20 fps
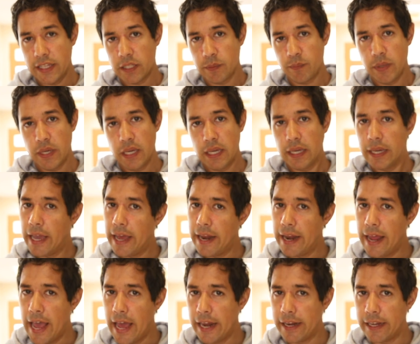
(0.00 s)
SBIG
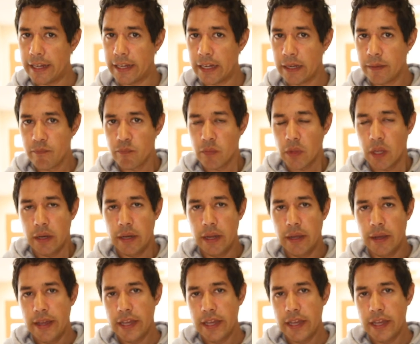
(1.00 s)
and ADIC. Now,